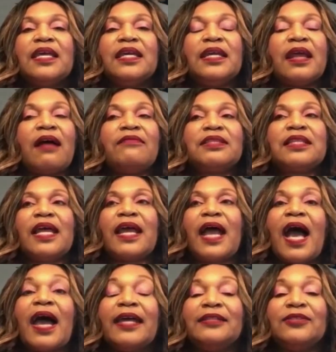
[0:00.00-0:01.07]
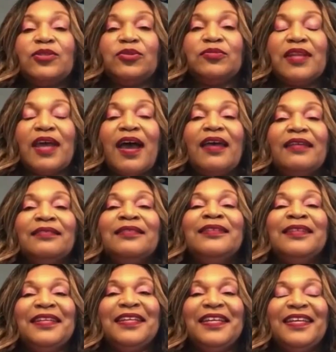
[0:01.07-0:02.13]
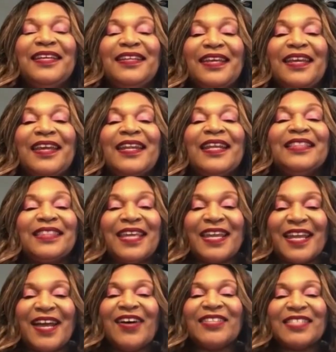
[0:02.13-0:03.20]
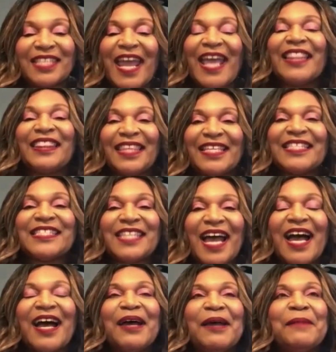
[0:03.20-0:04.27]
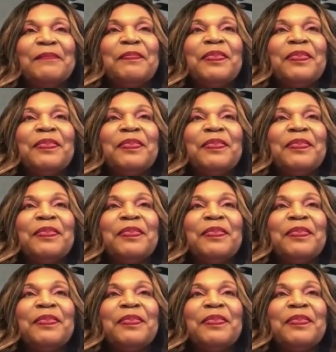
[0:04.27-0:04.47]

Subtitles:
And I was like, I do not need anything else at this time.